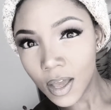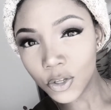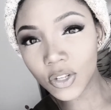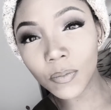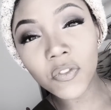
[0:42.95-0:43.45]

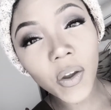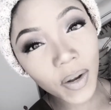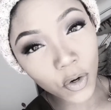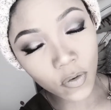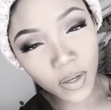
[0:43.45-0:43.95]
So I'm very
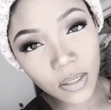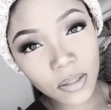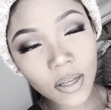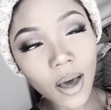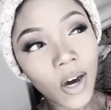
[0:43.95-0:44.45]

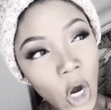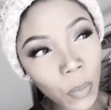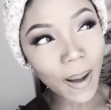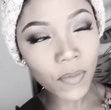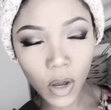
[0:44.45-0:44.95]
nervous. I
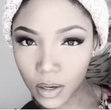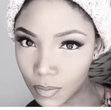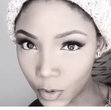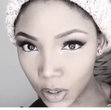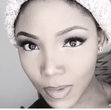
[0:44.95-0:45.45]
hope I'm not gonna
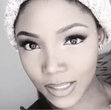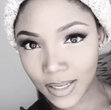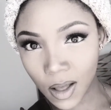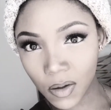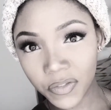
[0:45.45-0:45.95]
burn
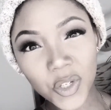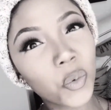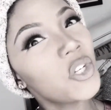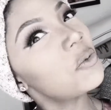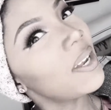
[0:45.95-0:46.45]
myself. So
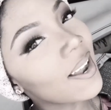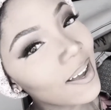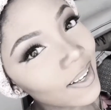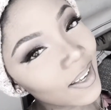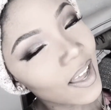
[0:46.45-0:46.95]
wish me
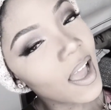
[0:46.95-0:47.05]
luck.